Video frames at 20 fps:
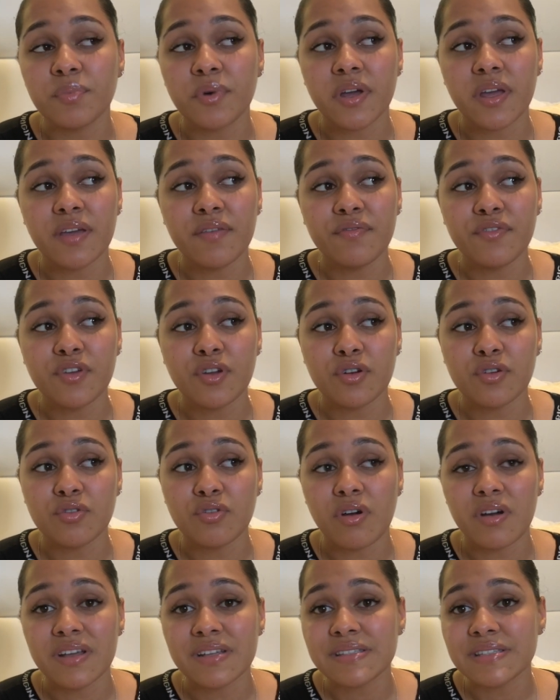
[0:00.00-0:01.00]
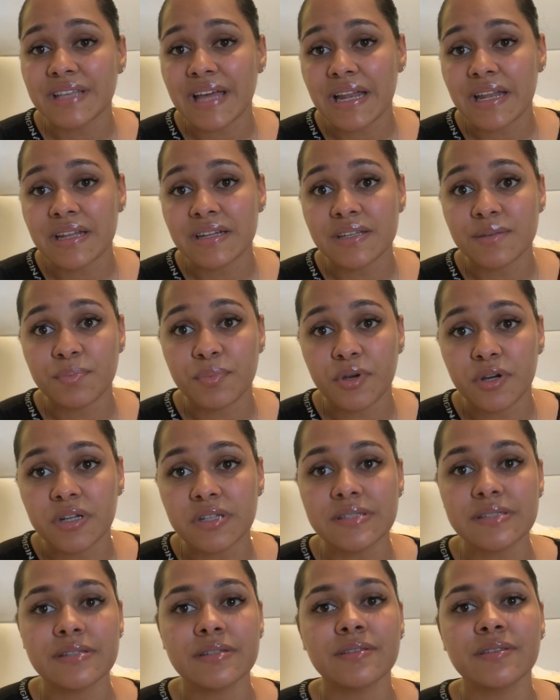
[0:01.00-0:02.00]
but if you're not a salady
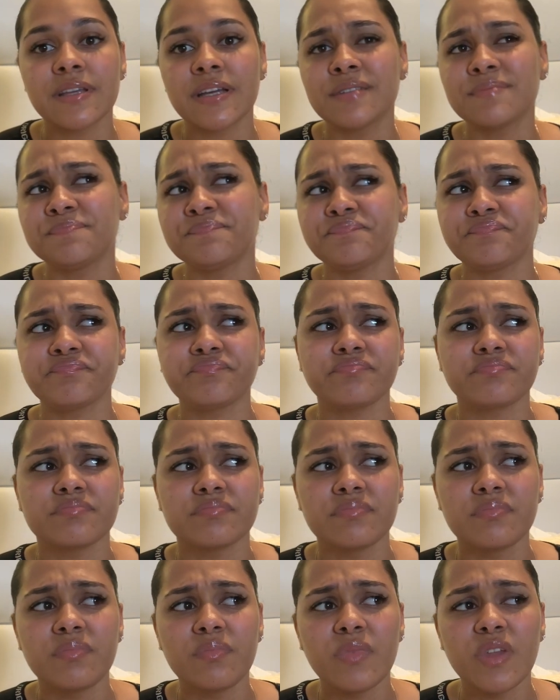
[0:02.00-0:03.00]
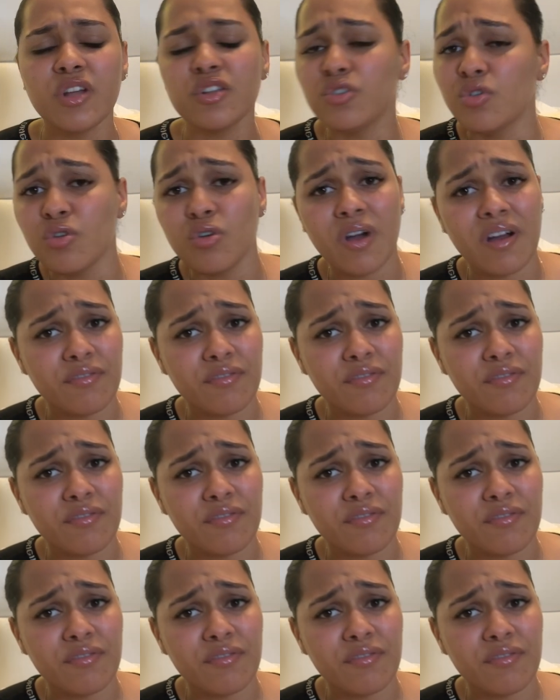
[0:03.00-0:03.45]
person, then don't go